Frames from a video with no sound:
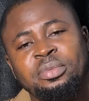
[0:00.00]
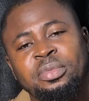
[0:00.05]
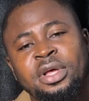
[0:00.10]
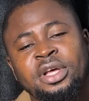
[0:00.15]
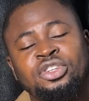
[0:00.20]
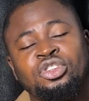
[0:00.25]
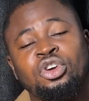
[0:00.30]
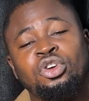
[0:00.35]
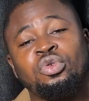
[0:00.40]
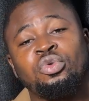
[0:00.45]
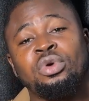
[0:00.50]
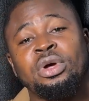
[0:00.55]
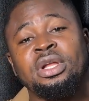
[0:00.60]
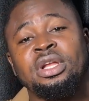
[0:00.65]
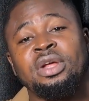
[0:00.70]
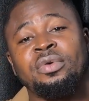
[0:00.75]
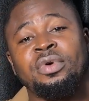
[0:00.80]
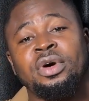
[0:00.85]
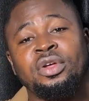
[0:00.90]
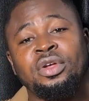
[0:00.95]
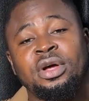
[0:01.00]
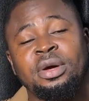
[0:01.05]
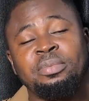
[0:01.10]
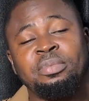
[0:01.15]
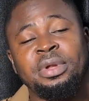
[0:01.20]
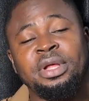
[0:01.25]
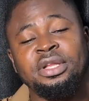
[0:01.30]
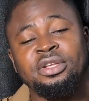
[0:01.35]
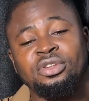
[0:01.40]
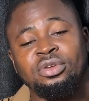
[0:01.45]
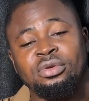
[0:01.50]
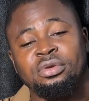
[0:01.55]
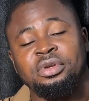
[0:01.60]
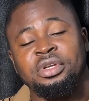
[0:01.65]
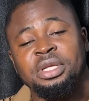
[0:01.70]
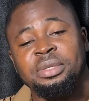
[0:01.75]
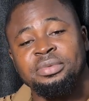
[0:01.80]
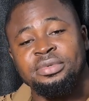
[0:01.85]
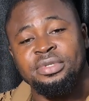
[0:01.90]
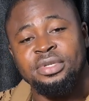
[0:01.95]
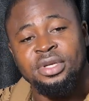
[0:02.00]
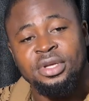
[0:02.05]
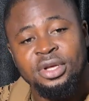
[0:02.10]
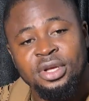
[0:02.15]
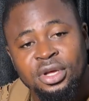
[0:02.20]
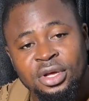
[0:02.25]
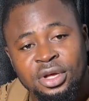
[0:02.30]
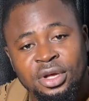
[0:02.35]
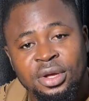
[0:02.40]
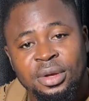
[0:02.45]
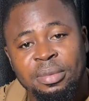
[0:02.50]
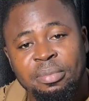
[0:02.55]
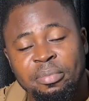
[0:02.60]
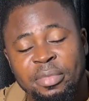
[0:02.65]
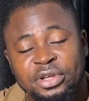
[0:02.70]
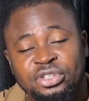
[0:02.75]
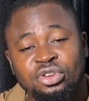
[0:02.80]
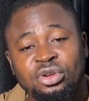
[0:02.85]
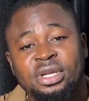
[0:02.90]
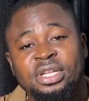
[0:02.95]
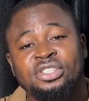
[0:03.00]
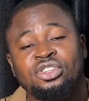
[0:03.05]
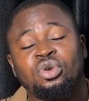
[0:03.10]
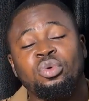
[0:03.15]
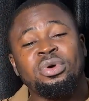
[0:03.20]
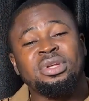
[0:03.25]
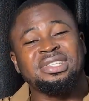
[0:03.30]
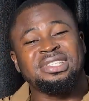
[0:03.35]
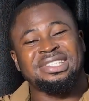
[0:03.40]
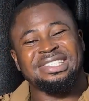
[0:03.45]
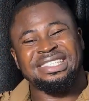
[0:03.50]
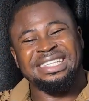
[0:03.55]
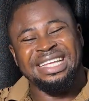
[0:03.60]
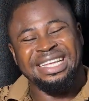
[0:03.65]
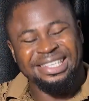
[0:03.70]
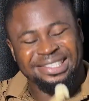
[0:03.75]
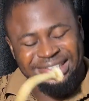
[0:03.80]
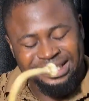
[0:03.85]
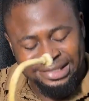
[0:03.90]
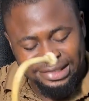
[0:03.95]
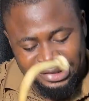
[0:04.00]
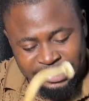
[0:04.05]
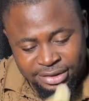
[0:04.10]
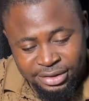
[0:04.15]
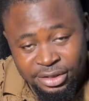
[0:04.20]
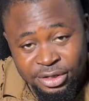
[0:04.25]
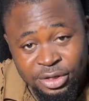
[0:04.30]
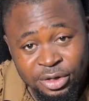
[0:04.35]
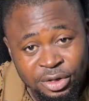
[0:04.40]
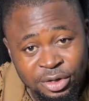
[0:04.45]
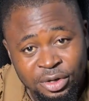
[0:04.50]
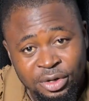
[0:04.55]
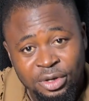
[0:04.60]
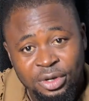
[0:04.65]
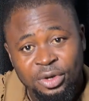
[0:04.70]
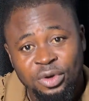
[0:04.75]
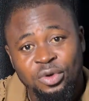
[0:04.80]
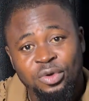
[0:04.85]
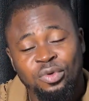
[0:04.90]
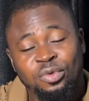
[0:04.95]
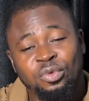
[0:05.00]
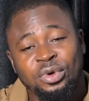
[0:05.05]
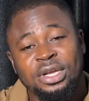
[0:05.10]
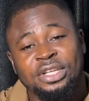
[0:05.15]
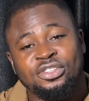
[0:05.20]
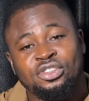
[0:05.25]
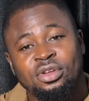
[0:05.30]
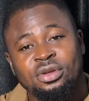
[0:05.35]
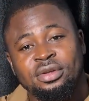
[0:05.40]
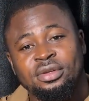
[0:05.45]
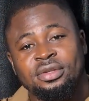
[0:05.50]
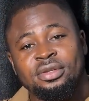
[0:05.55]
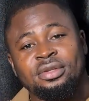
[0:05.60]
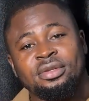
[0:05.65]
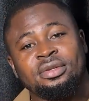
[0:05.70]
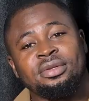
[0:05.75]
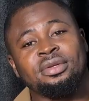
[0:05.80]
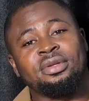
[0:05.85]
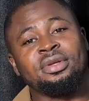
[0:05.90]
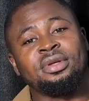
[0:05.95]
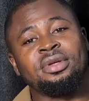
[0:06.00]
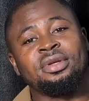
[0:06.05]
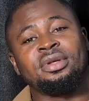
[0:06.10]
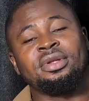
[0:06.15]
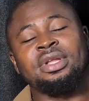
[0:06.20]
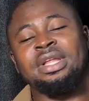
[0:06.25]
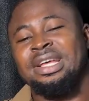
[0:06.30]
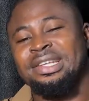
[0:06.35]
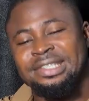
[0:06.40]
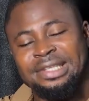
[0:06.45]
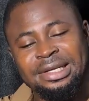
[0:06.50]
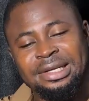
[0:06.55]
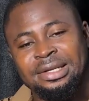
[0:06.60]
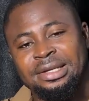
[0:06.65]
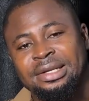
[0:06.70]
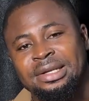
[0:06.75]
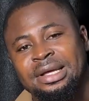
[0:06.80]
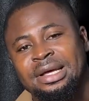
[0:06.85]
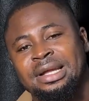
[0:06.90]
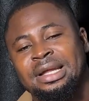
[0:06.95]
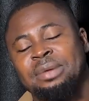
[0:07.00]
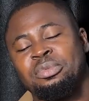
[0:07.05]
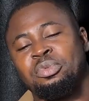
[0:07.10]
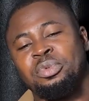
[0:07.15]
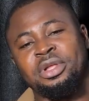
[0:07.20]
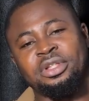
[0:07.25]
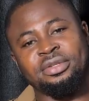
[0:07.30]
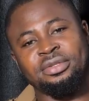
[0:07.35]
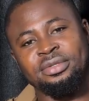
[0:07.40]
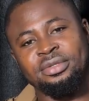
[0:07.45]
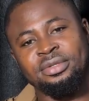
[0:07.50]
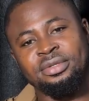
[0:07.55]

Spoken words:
make sure whenever you are playing the rhythms, make sure it always syncs with the song they are singing at that moment.